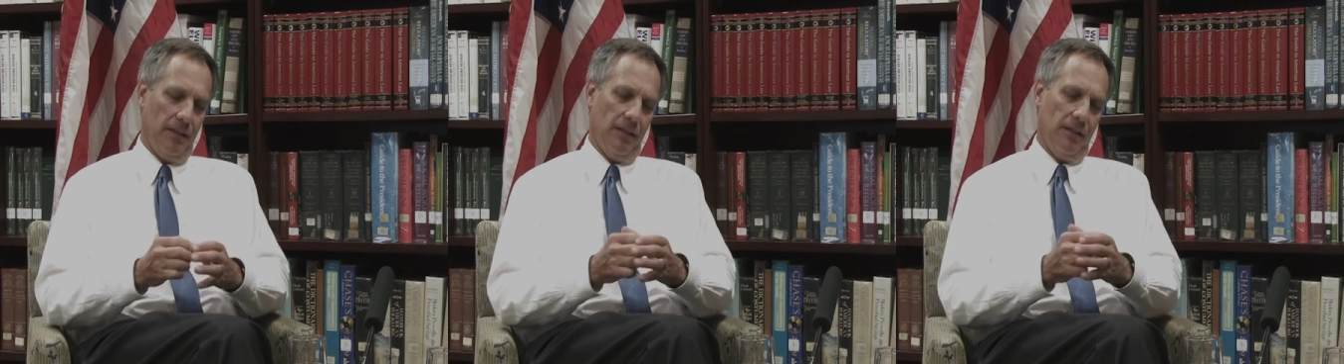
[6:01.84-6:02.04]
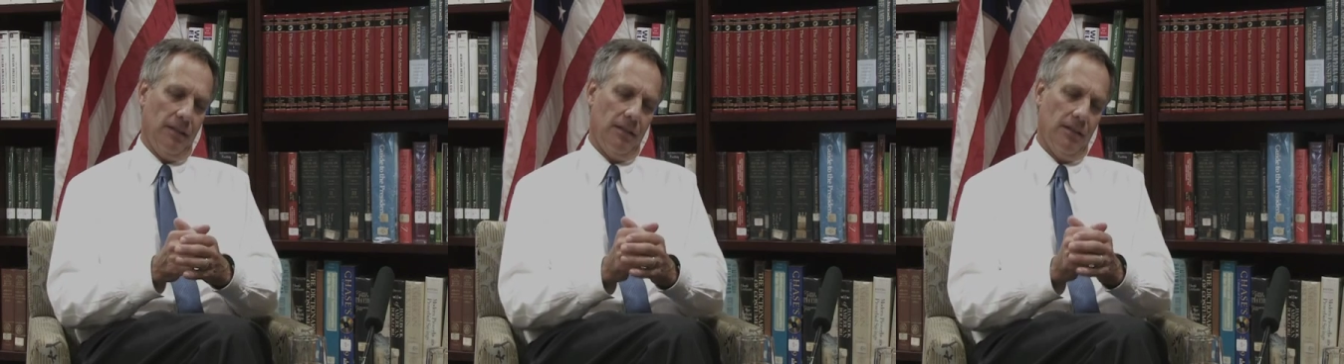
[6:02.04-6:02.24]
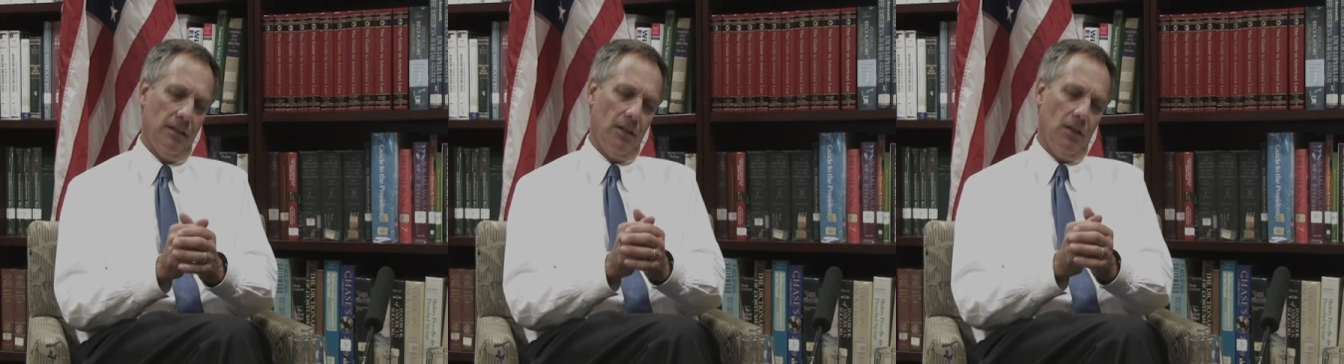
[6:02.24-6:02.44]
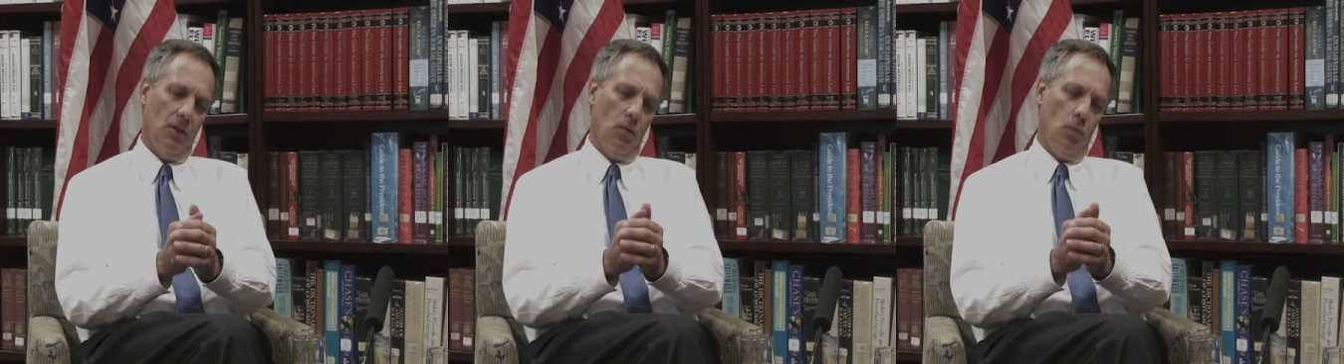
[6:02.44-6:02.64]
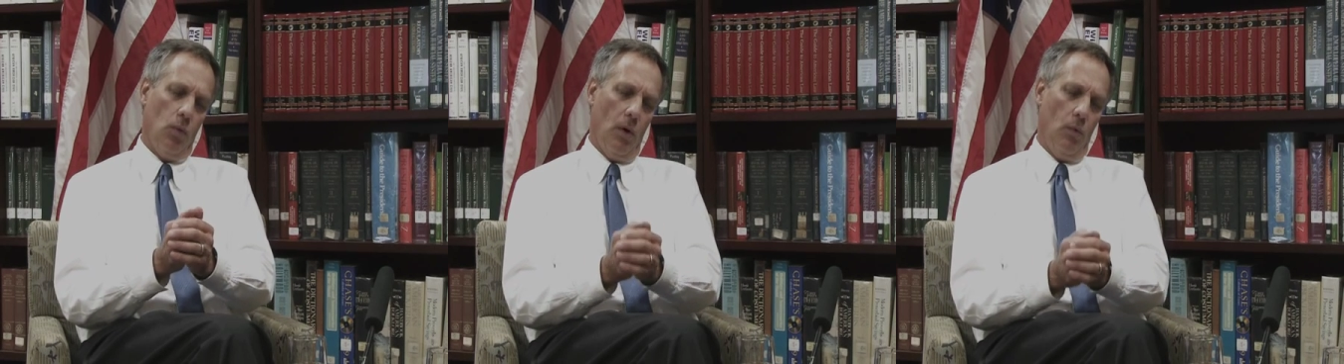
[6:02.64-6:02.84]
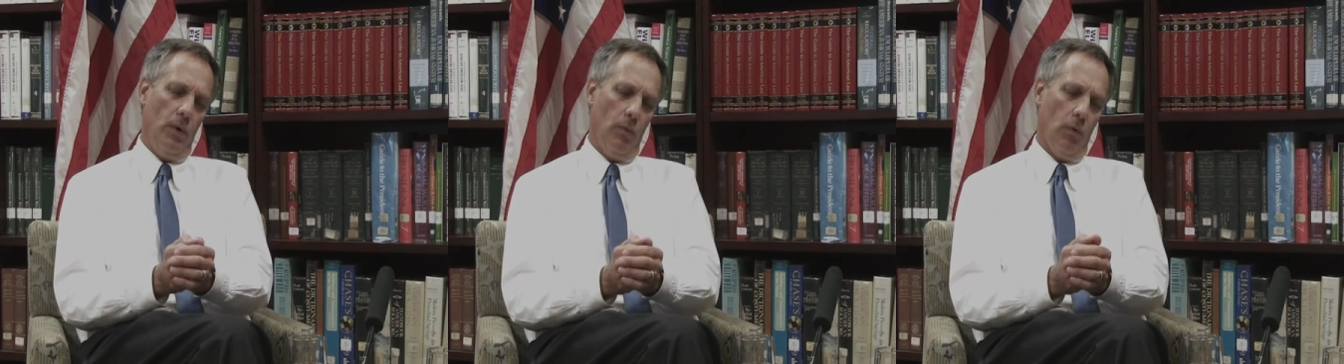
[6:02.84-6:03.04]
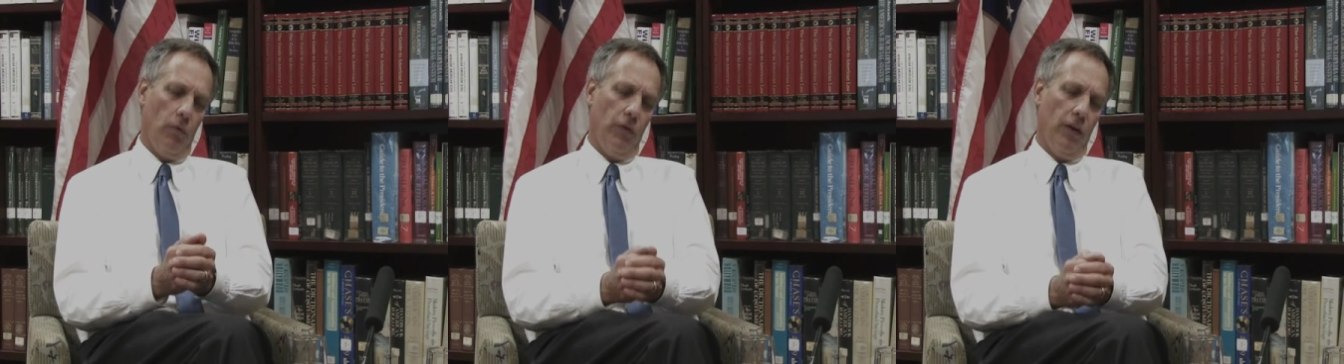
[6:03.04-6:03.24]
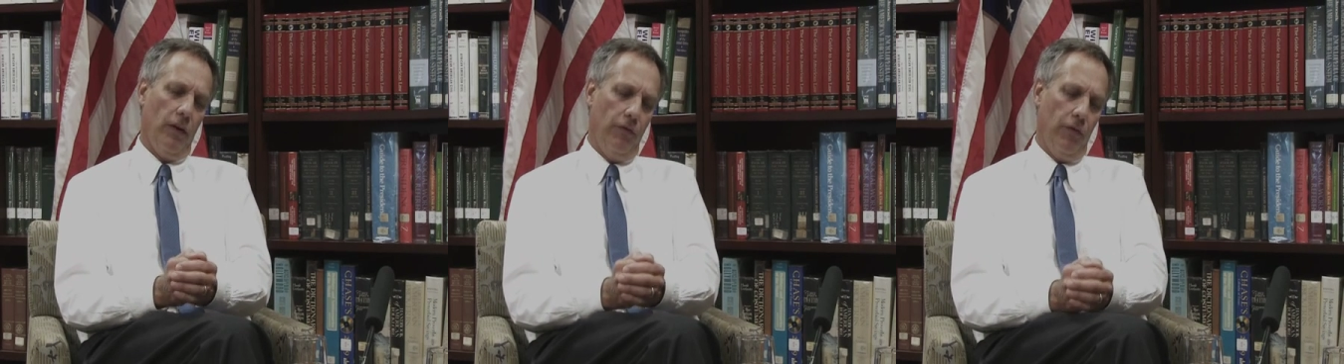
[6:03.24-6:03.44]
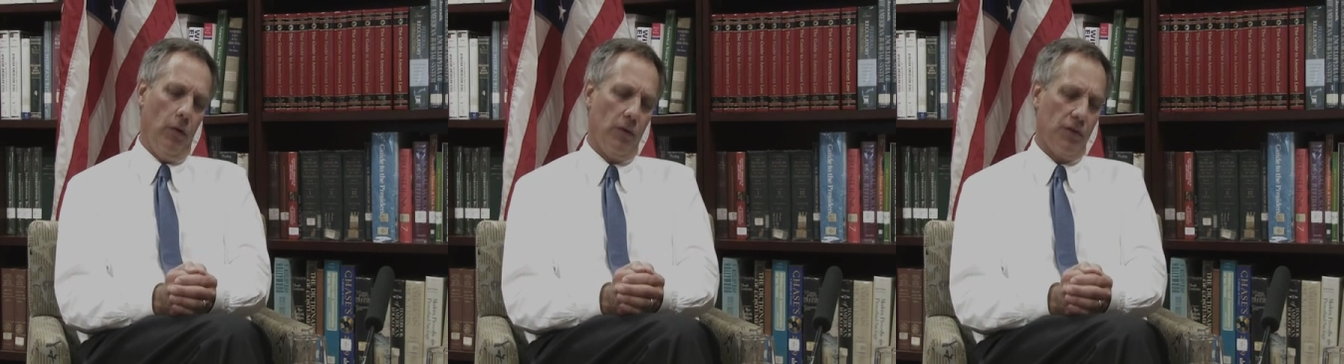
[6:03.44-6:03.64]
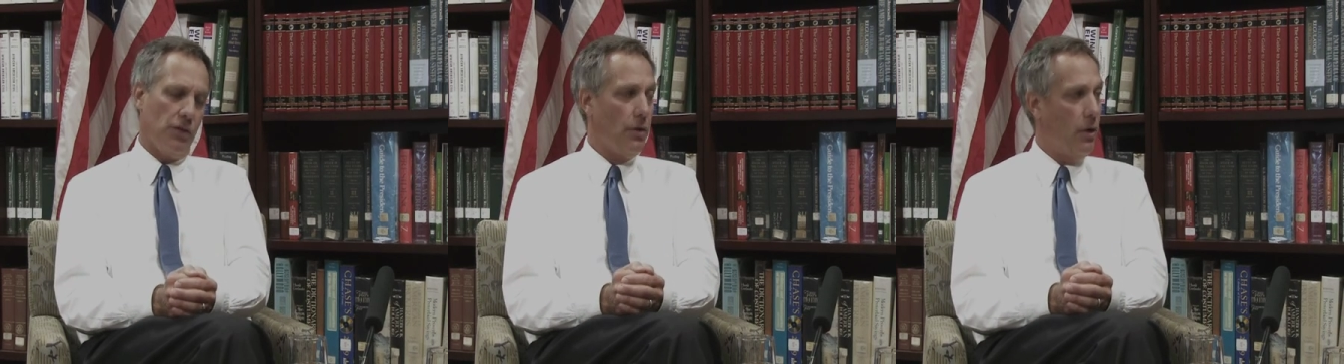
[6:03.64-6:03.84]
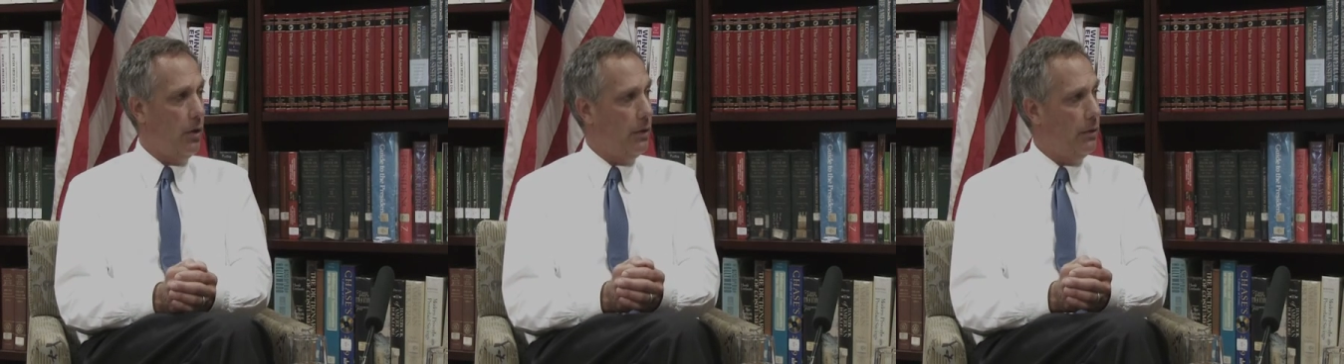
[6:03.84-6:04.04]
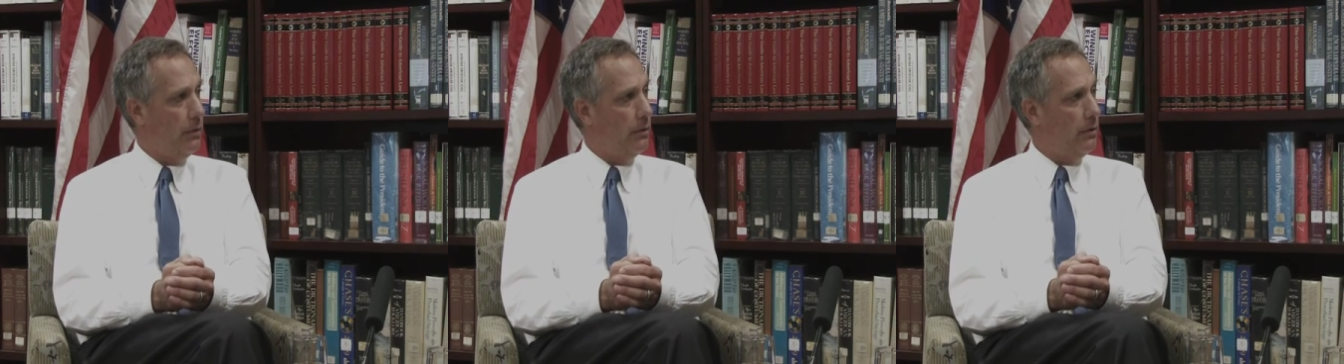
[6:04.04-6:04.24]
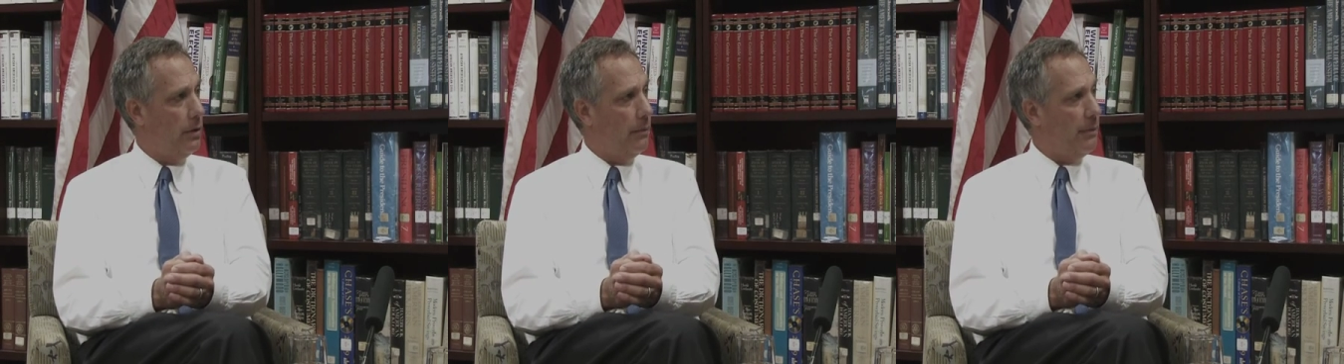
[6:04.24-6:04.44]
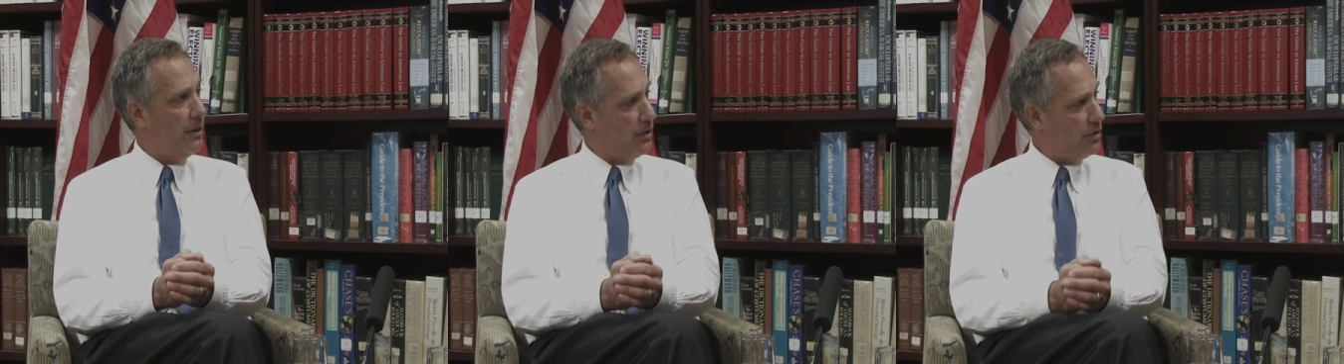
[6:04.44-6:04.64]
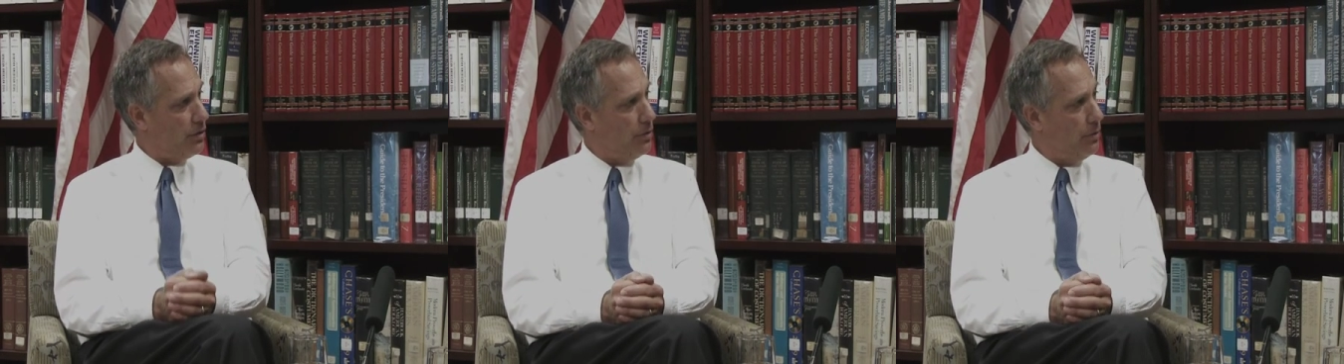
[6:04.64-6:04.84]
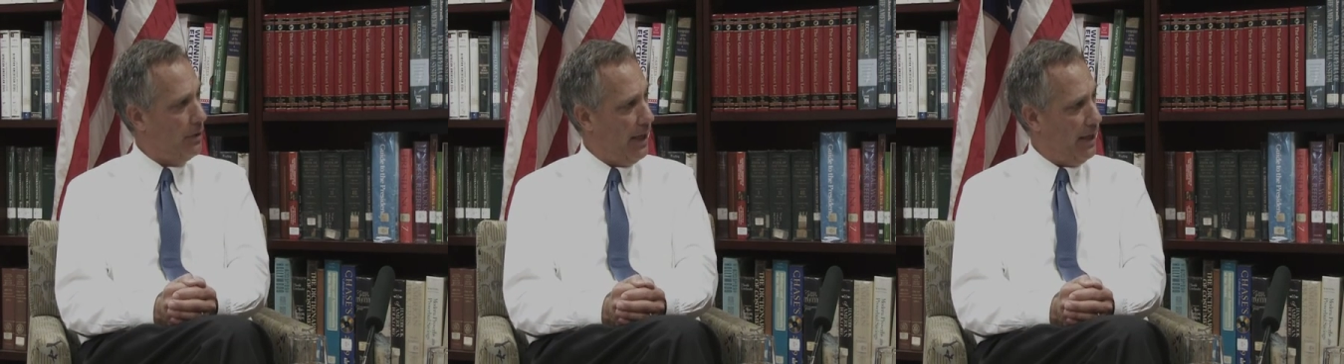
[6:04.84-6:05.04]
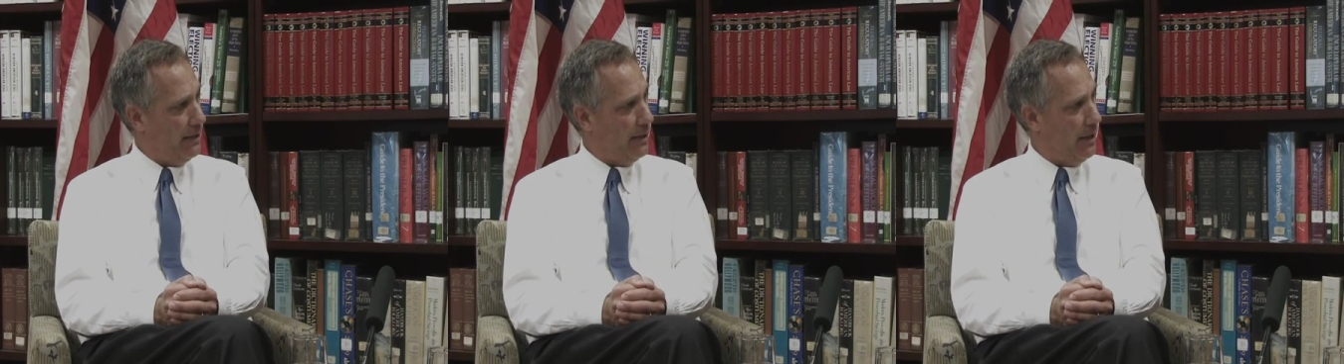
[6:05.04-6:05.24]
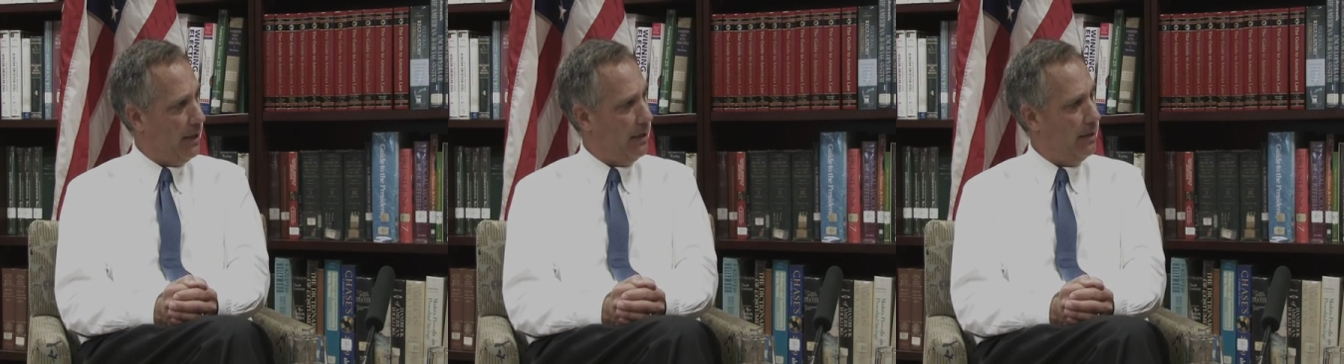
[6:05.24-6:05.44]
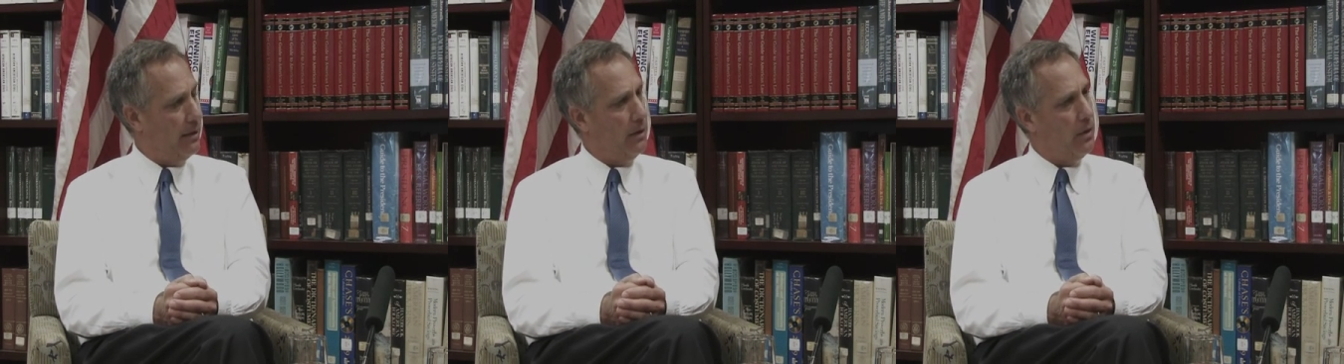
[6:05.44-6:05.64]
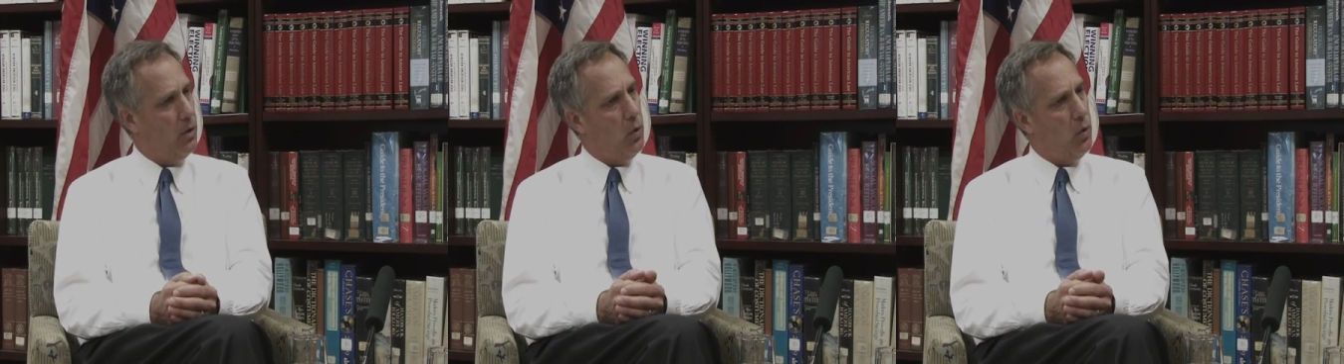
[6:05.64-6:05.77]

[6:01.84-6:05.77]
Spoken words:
is what we were very focused on in the Salaam that day